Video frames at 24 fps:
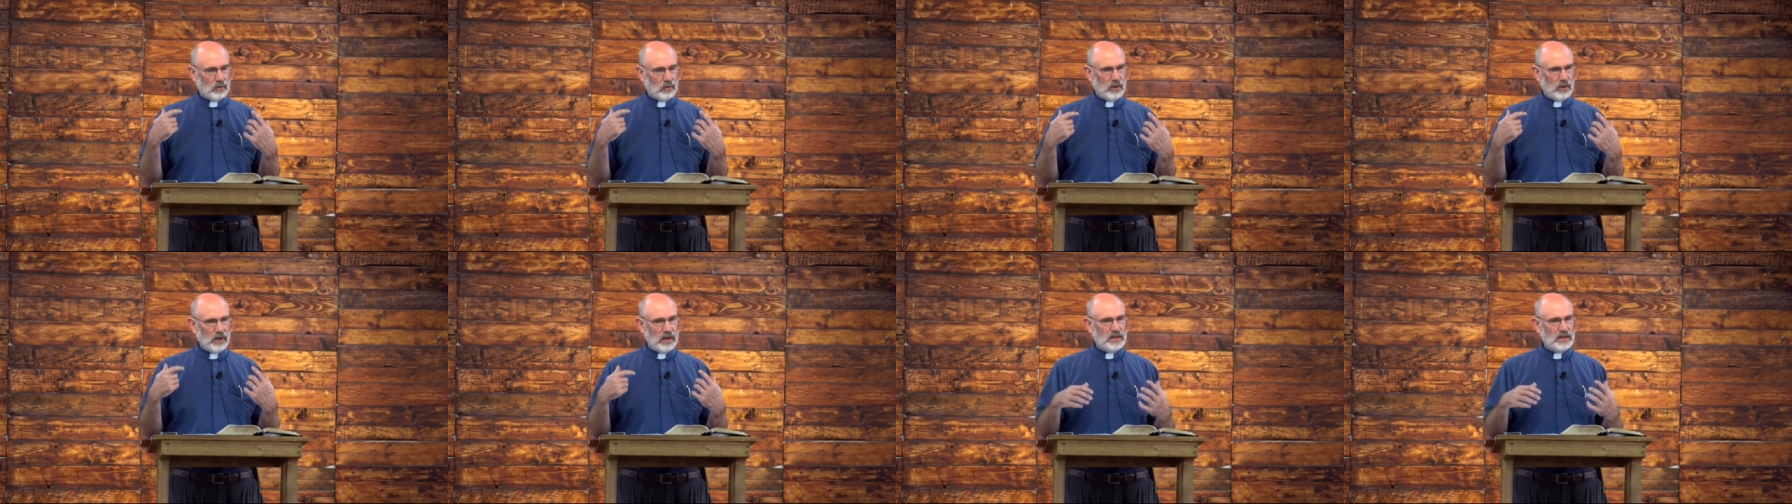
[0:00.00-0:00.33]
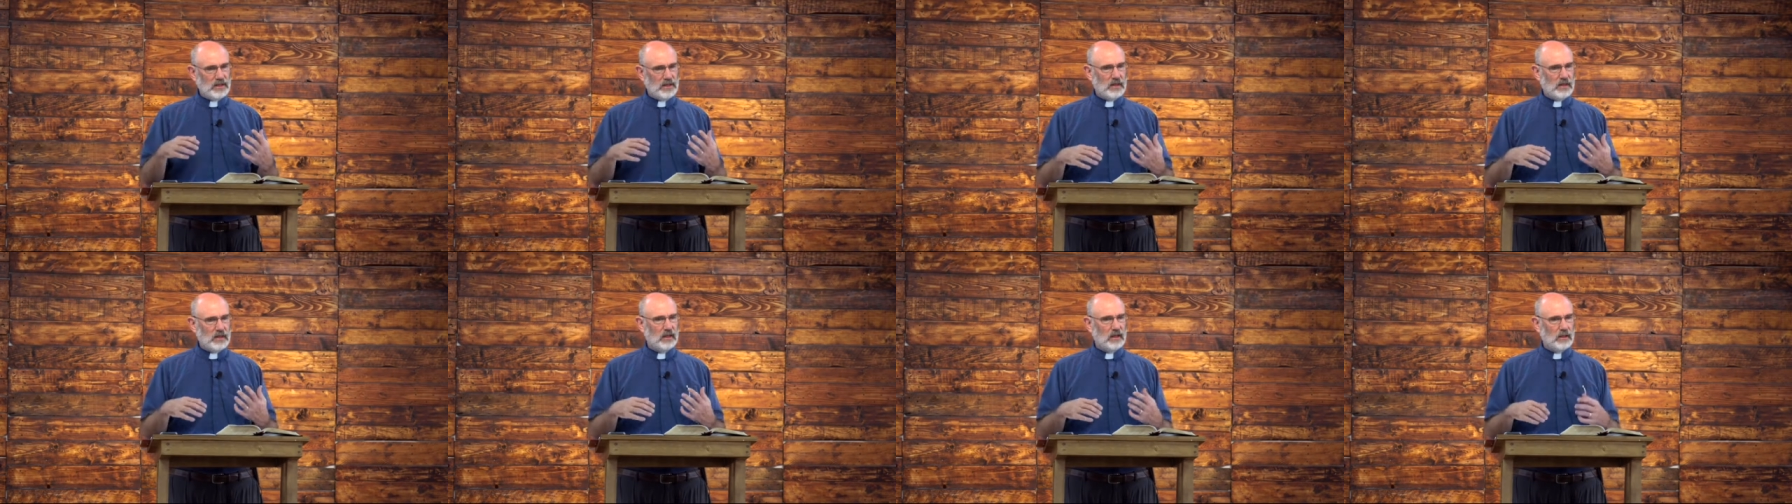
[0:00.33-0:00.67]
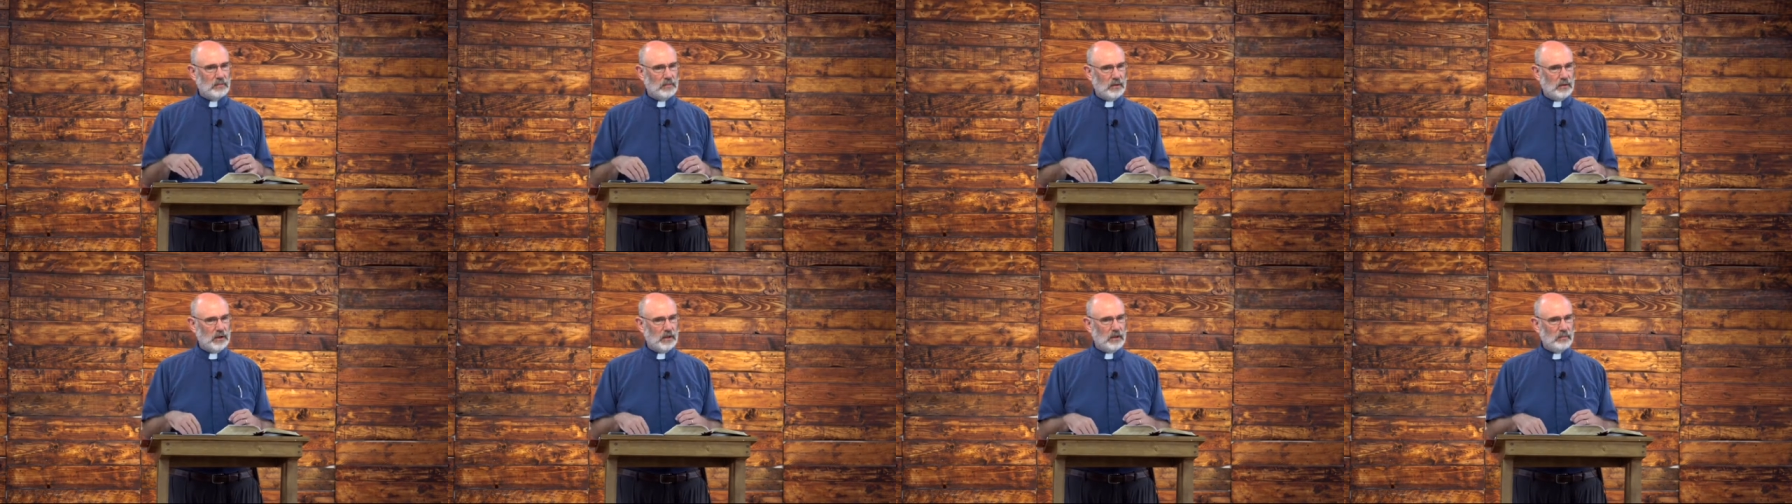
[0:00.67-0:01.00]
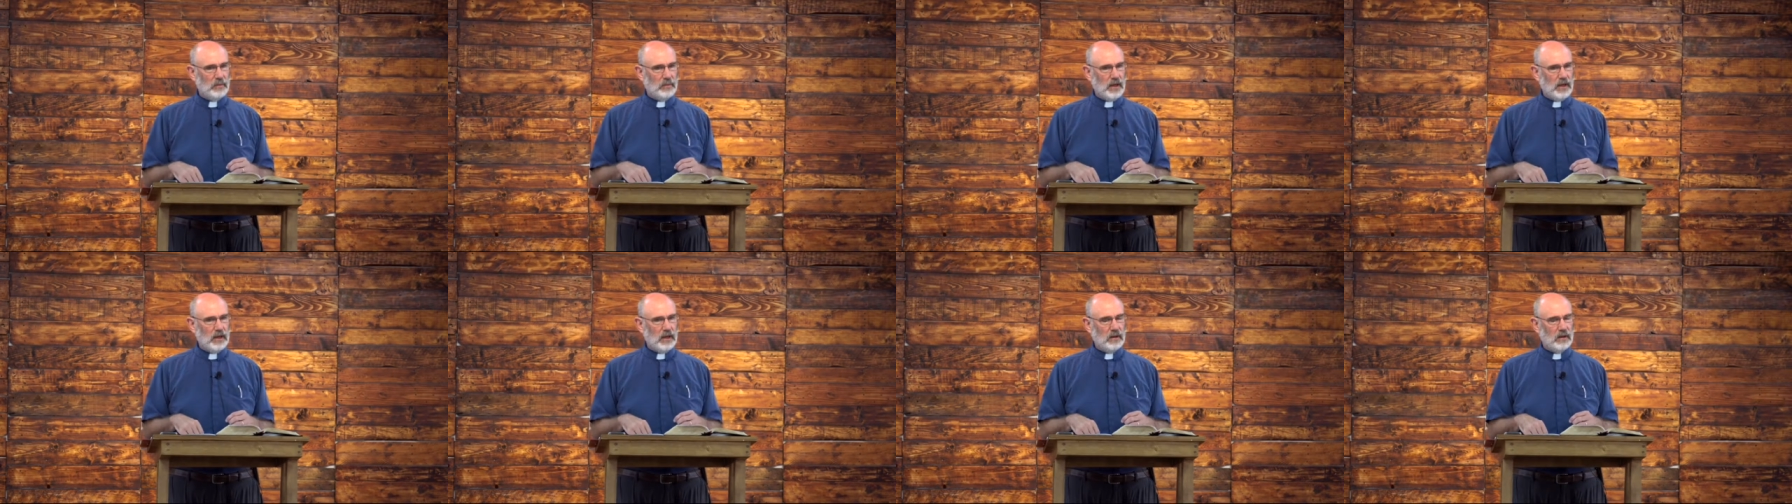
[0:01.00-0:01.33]
When I sit down to play the
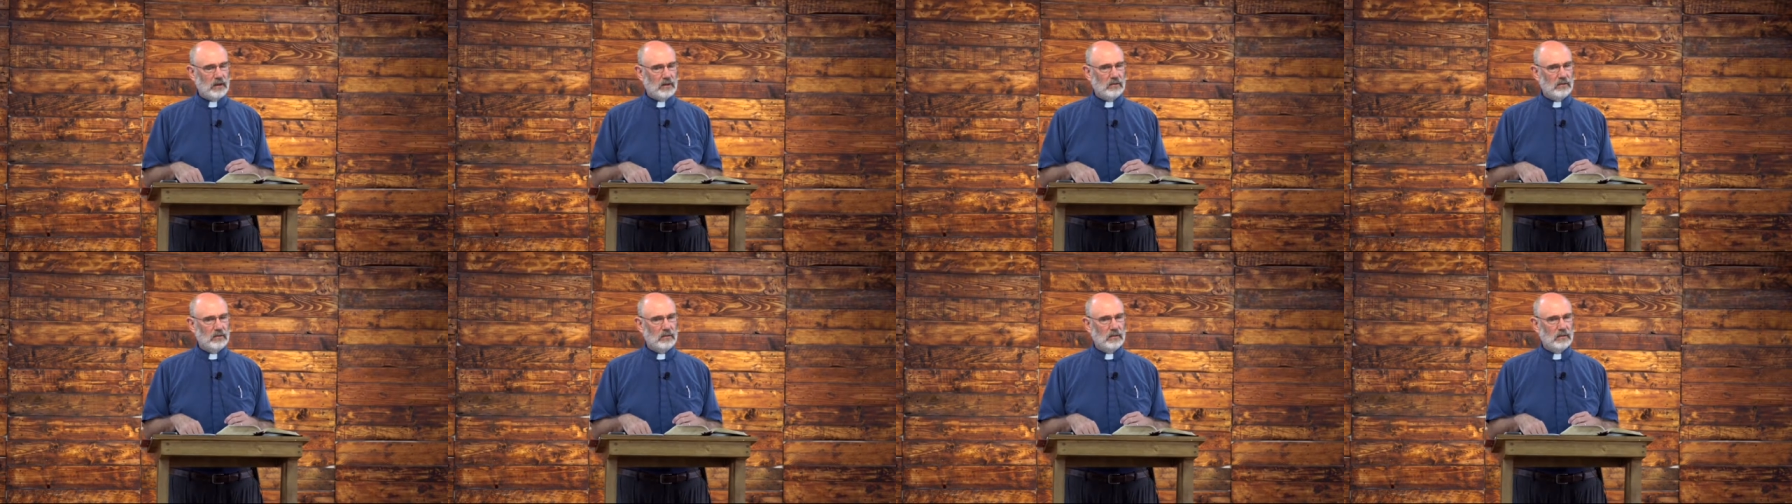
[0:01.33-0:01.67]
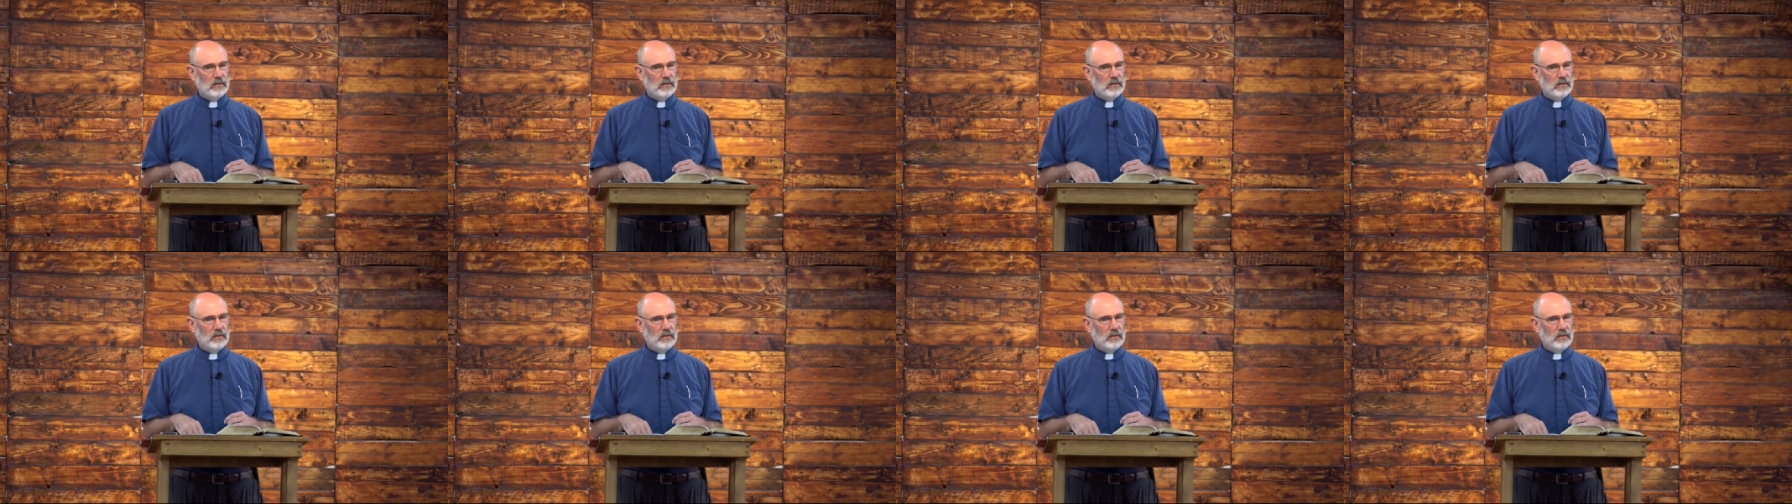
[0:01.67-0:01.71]
piano,